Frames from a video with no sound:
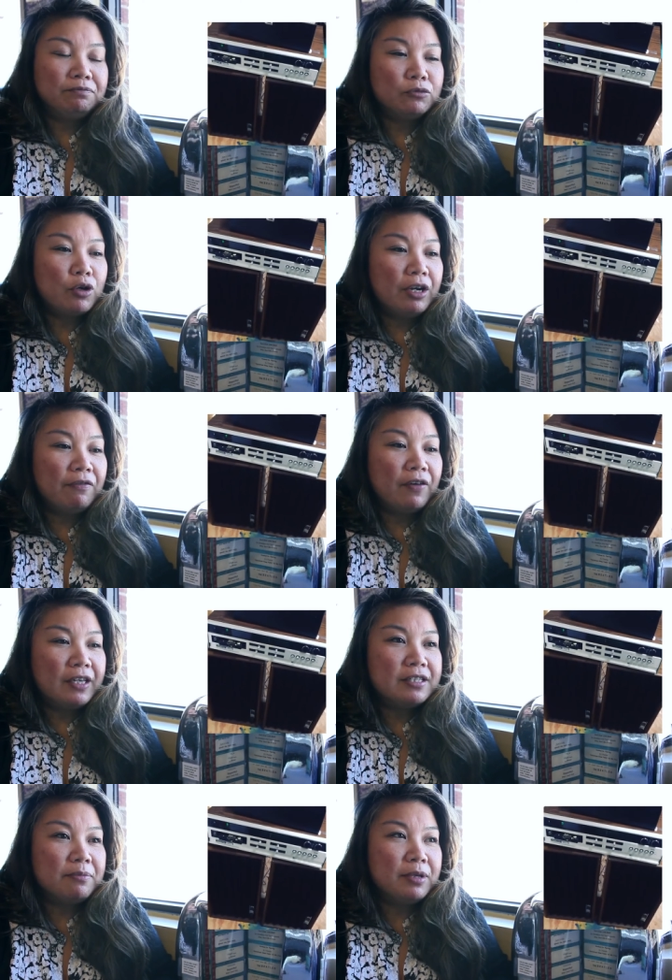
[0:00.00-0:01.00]
Trying to
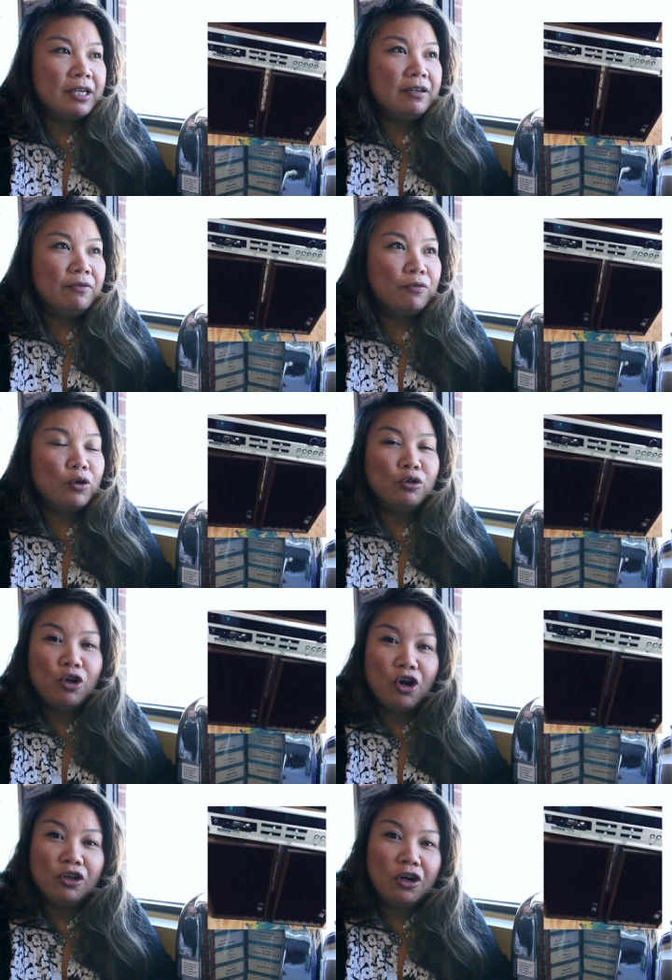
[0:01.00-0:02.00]
find something for a
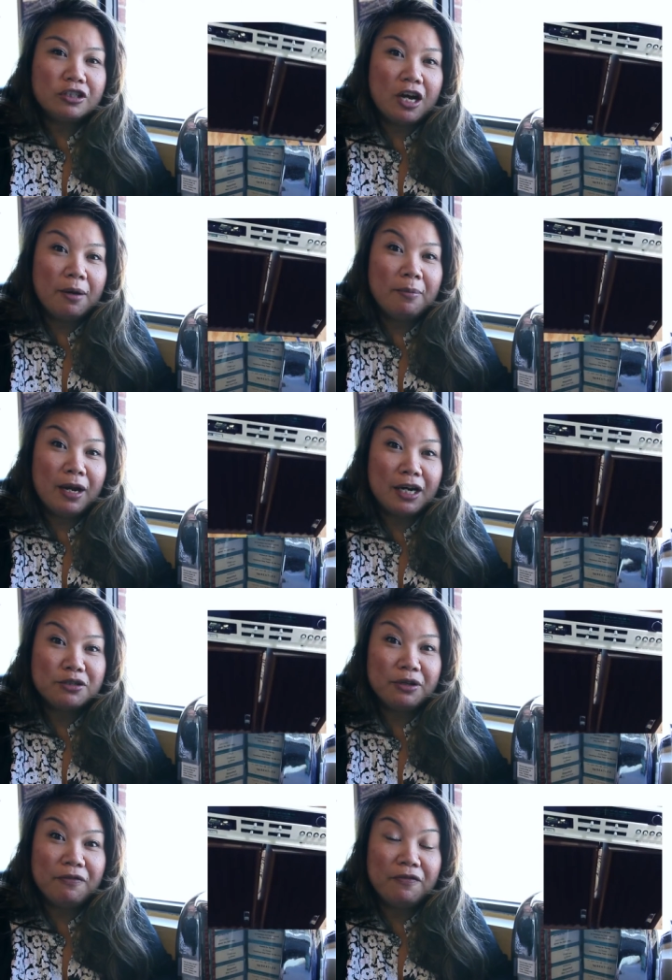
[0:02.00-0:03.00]
long, long time and
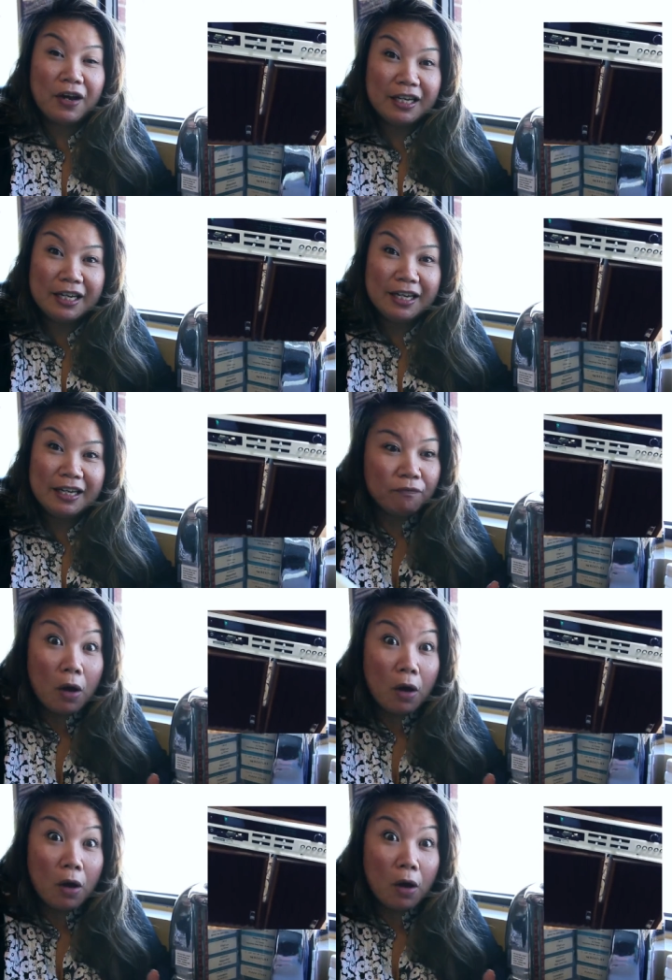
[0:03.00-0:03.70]
actually finding it,